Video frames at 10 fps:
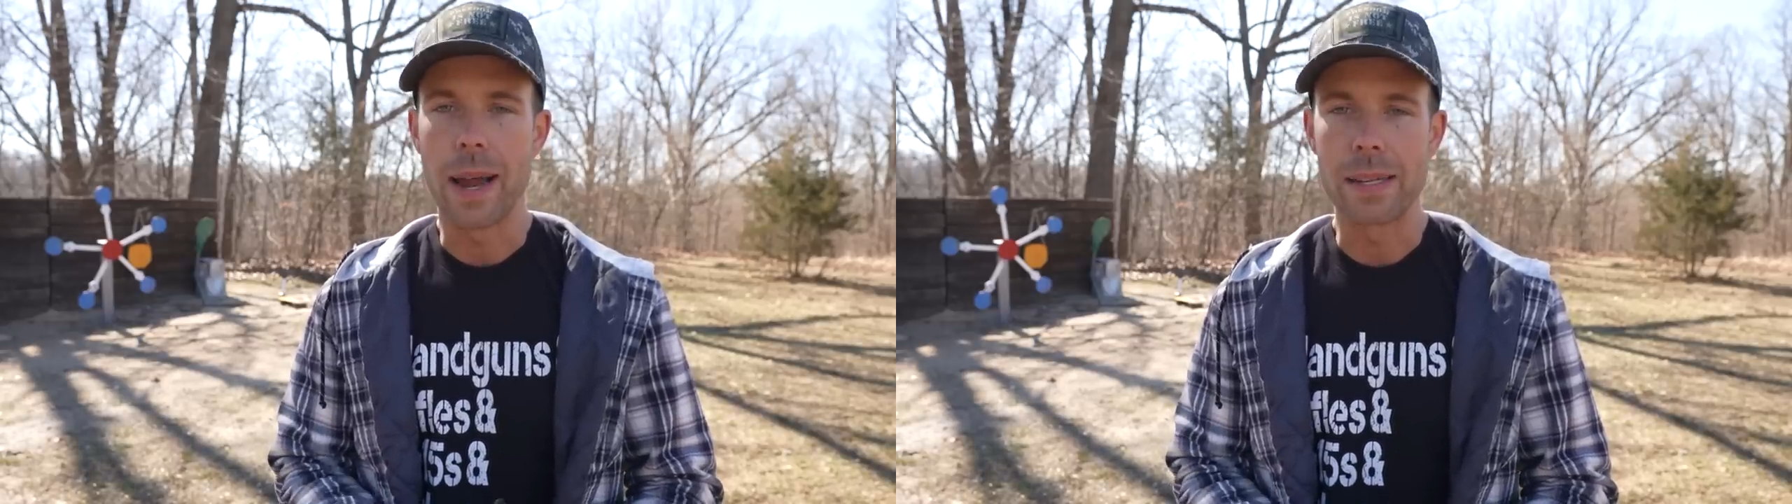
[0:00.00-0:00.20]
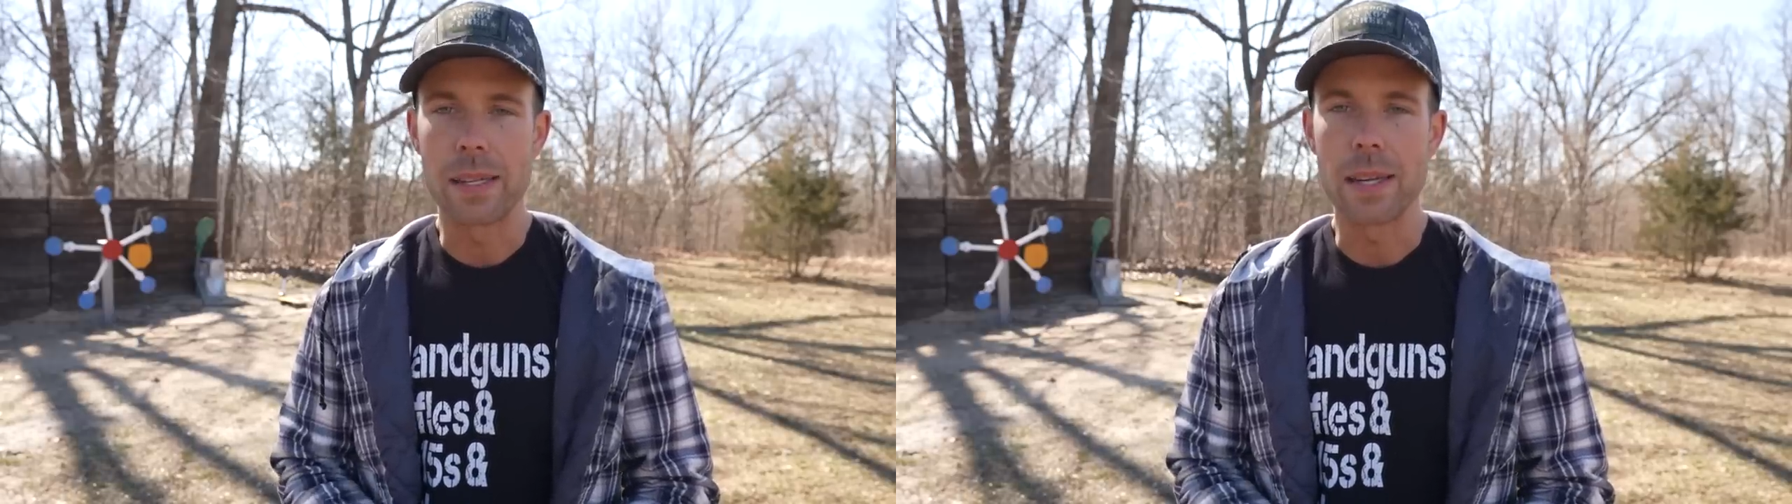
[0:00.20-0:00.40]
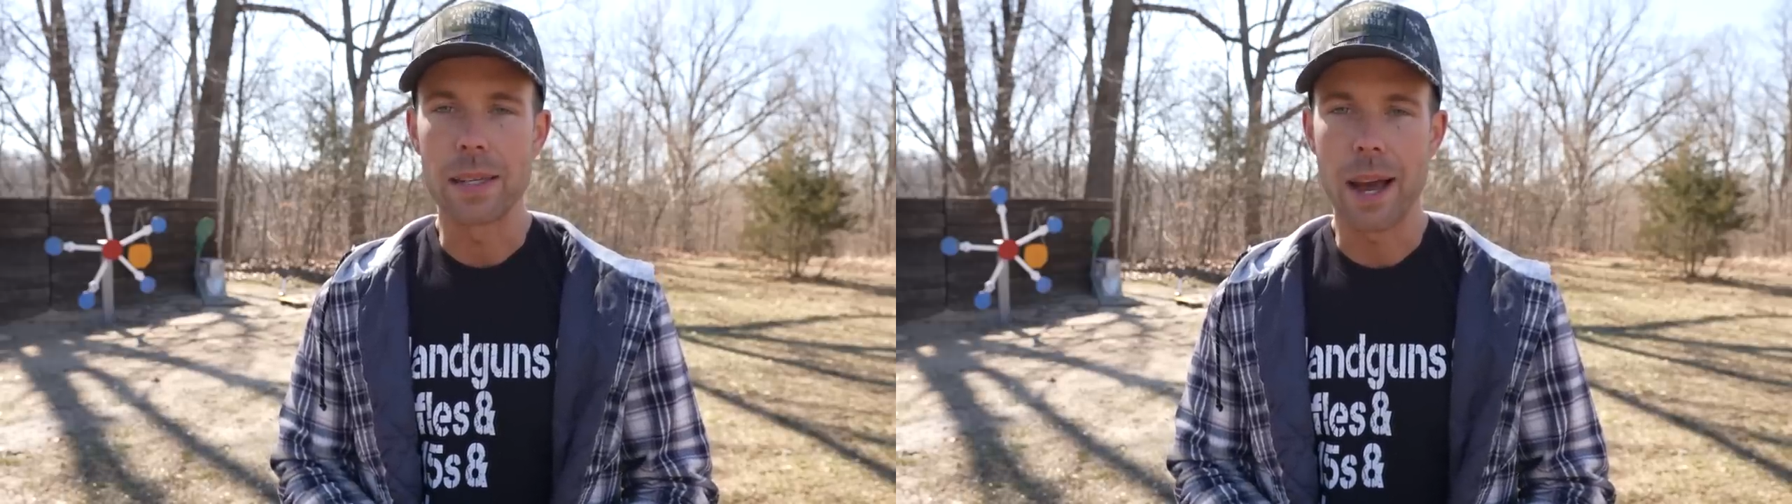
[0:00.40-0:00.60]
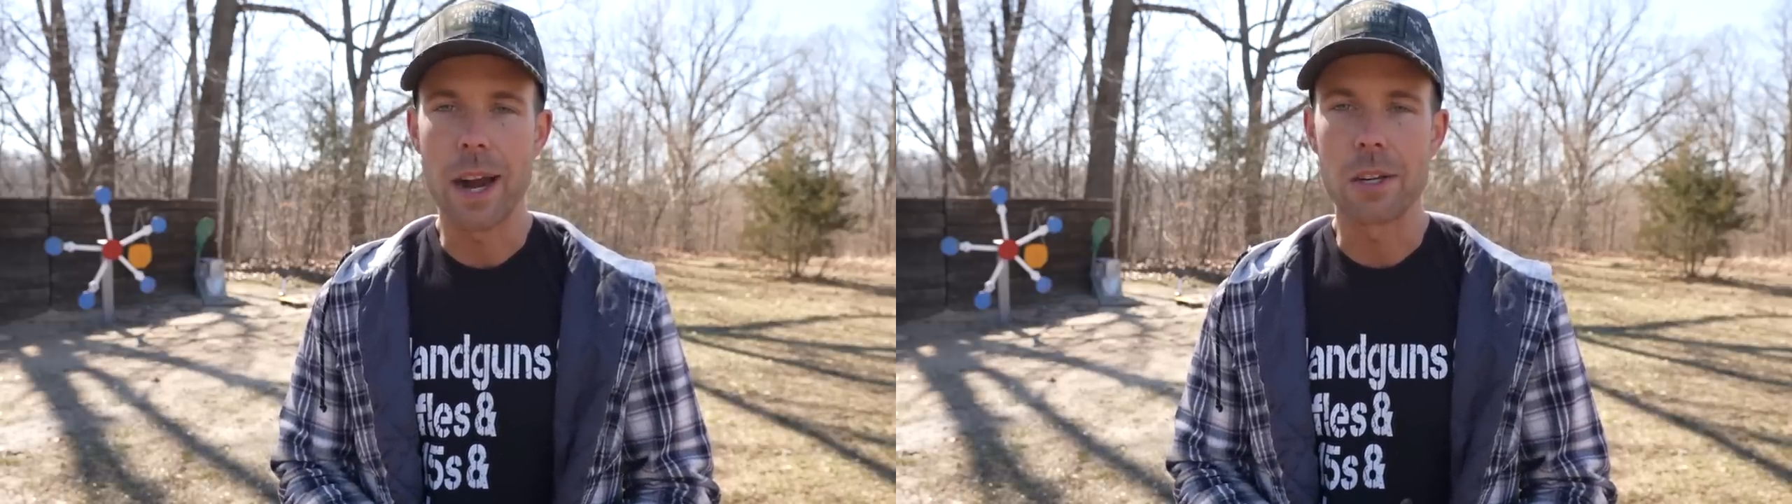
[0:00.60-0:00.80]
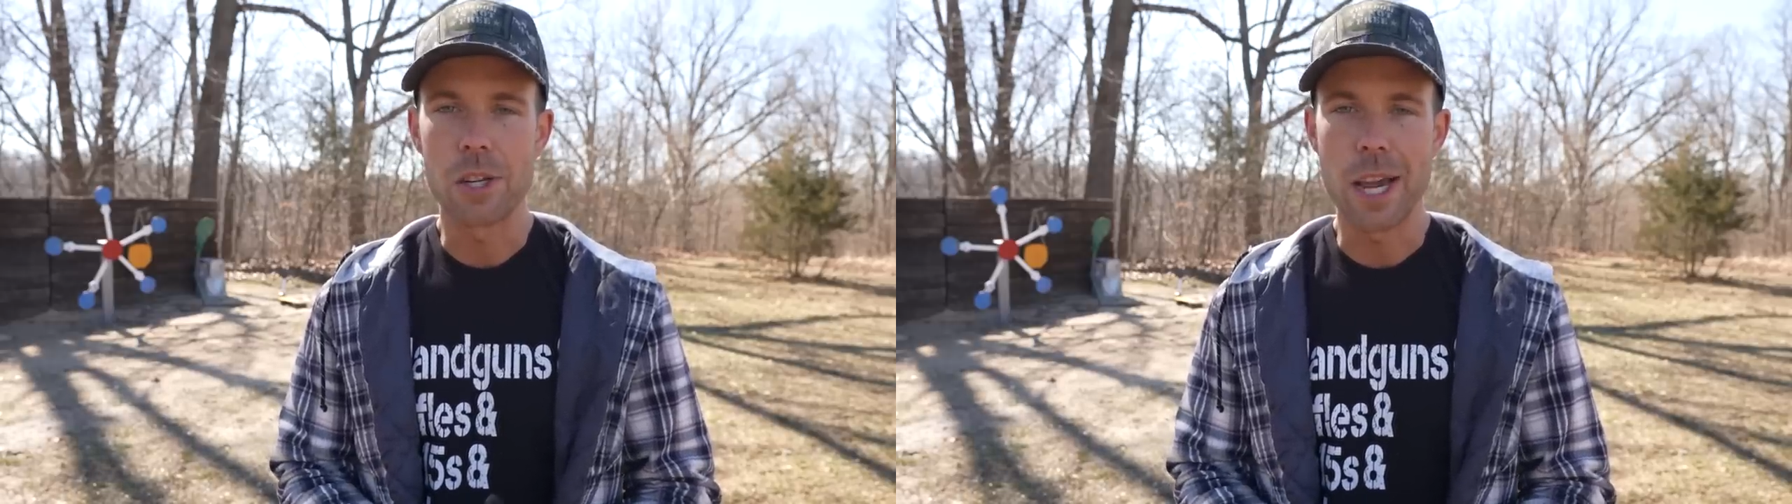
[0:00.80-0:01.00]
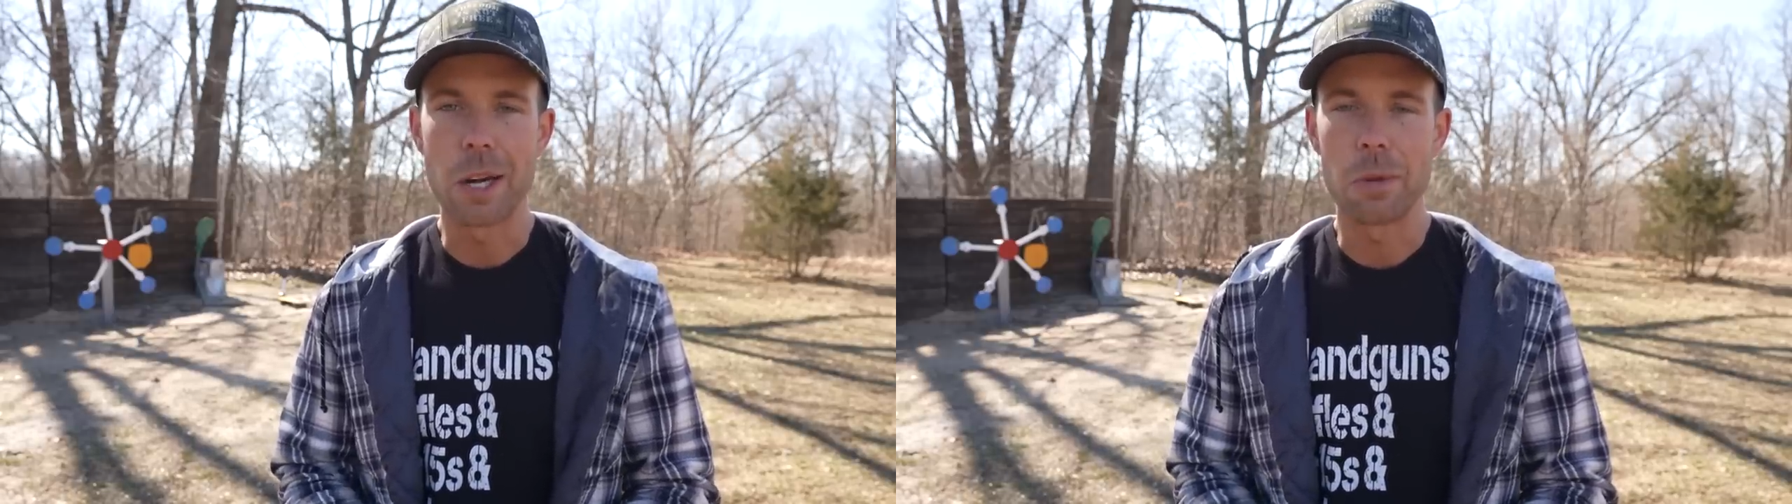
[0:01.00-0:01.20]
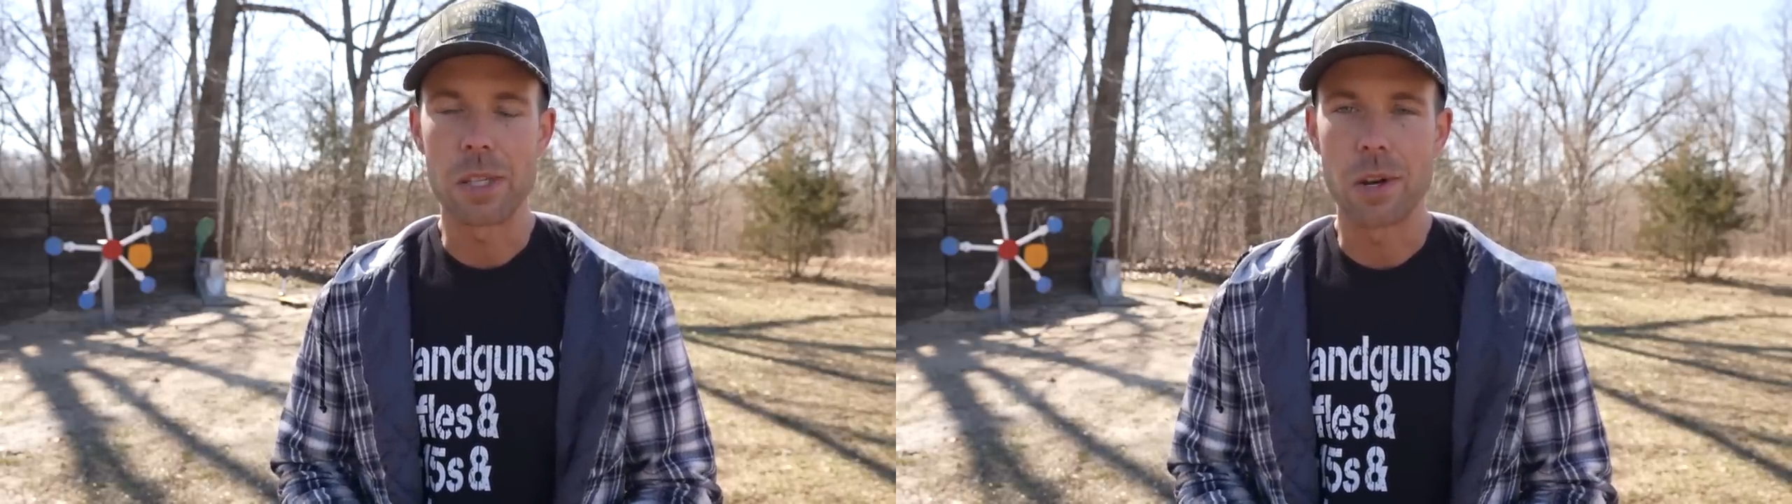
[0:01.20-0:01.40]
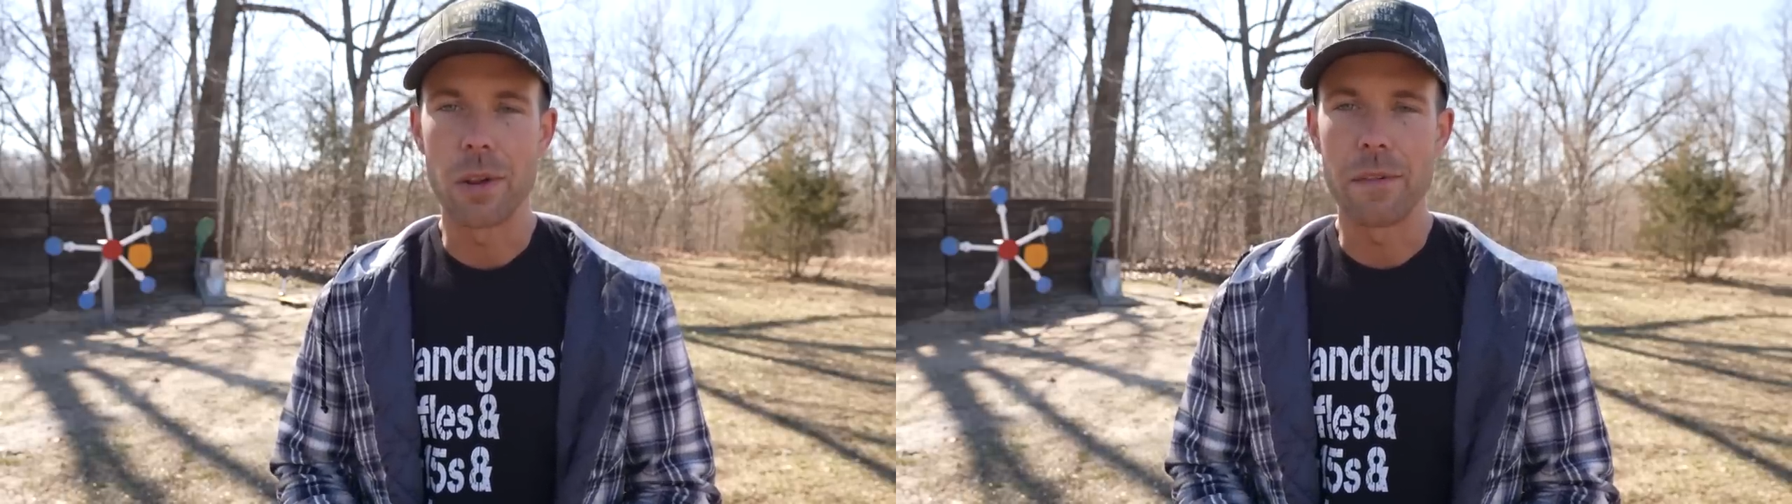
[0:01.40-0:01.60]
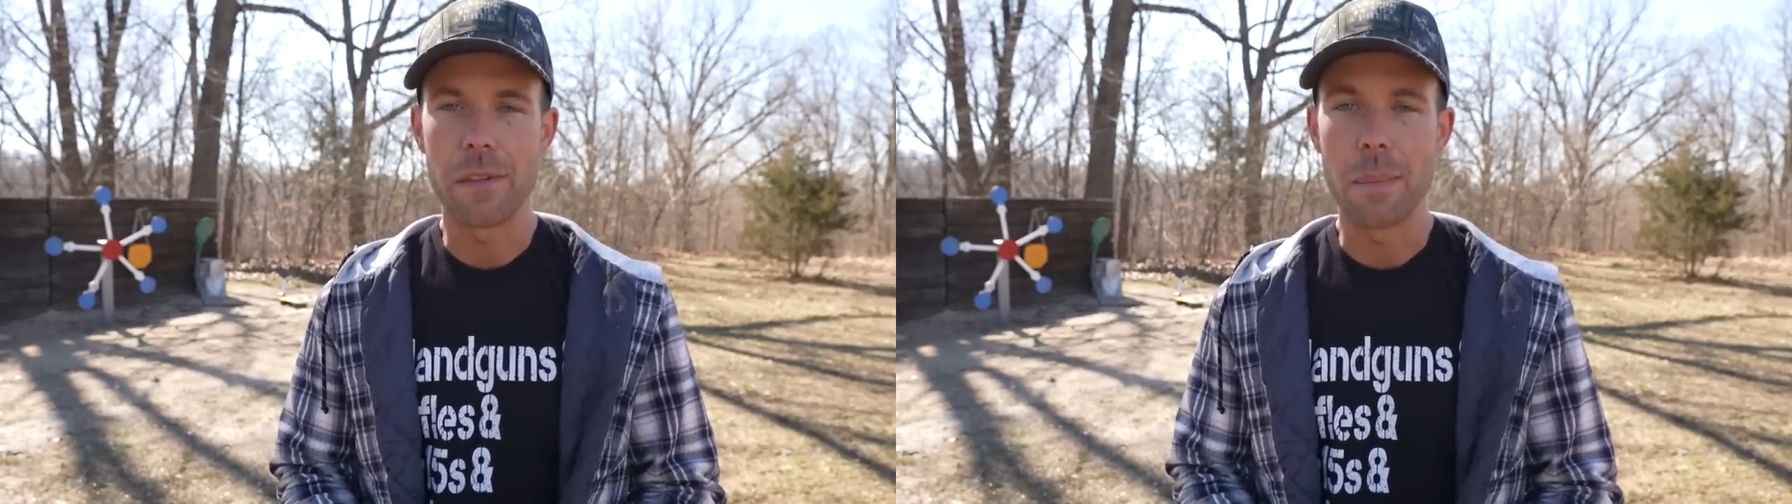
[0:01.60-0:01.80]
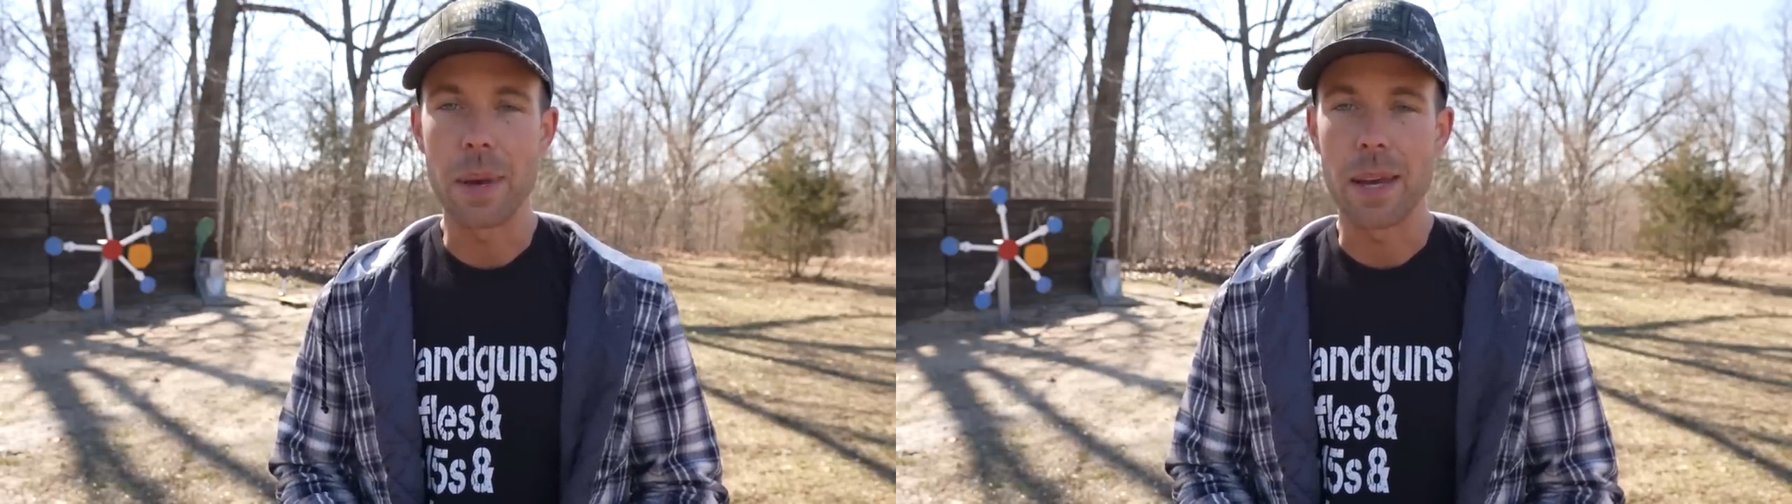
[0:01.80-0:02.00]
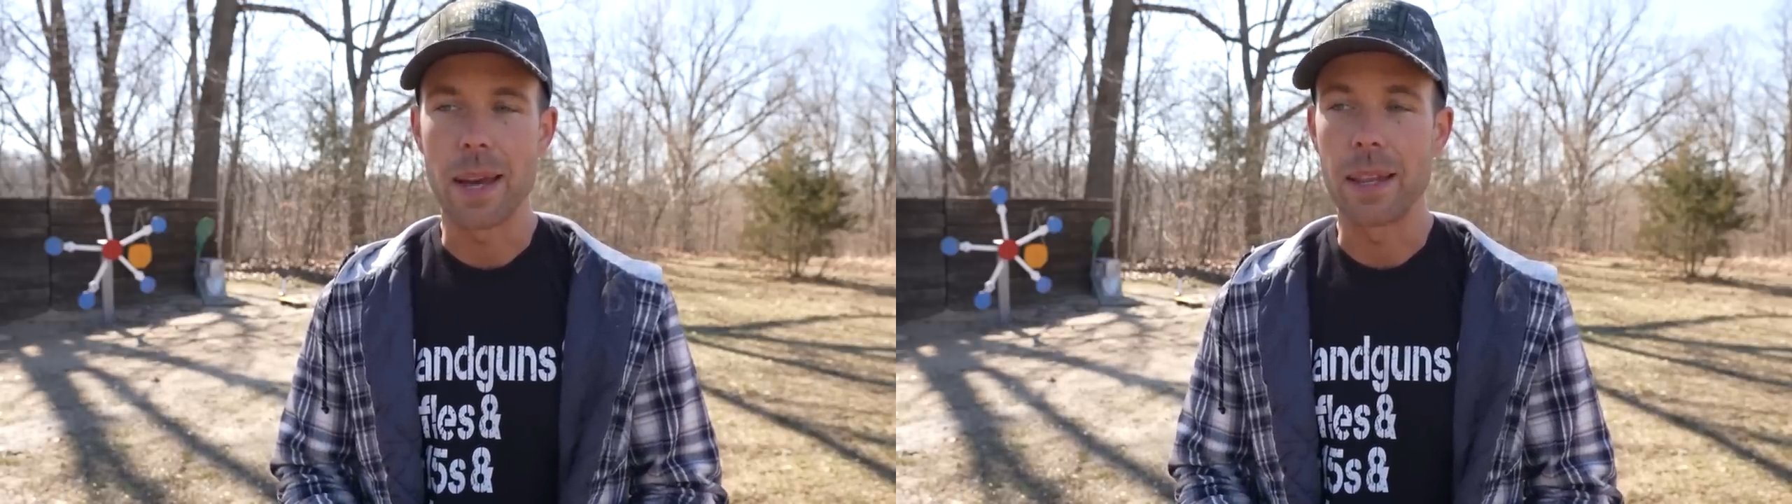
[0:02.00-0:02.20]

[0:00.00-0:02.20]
as the entire channel was stolen from me,